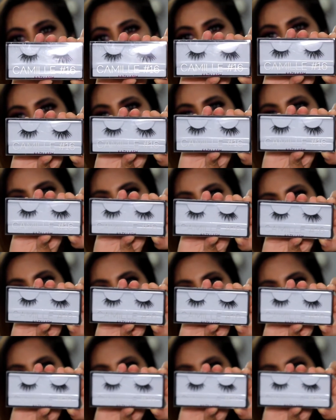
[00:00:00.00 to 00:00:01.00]
Number 6.
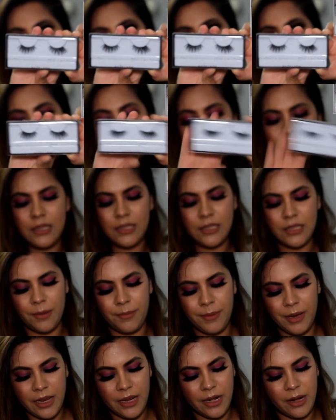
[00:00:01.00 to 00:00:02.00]
This is
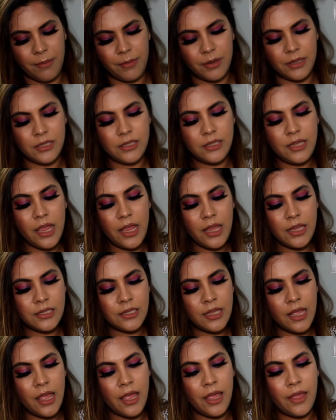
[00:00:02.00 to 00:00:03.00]
CAMILLE number
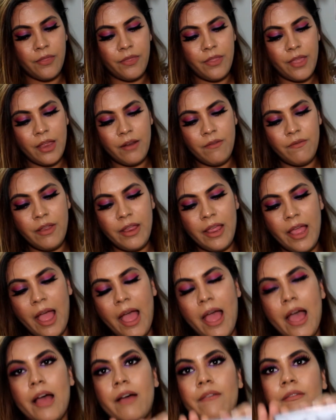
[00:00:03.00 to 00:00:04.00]
6. Then we
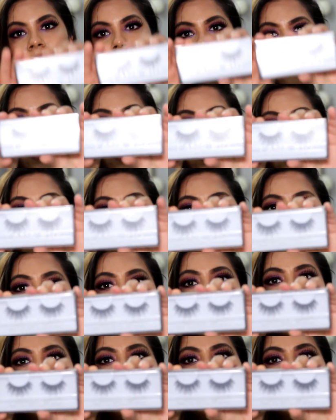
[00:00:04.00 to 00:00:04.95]
have LANA.